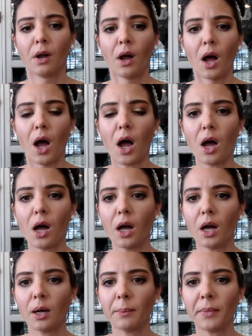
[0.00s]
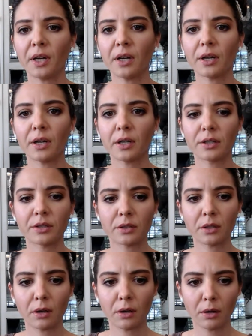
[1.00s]
Um,
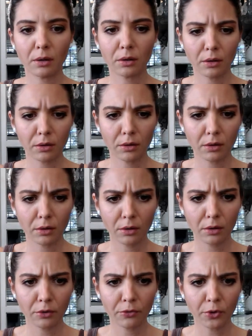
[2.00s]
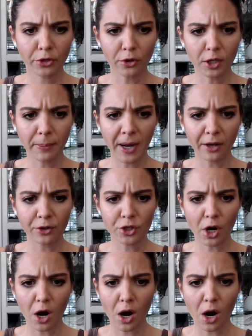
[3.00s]
so for a 30 pound
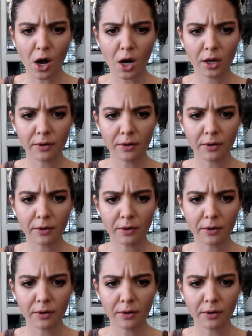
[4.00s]
dog,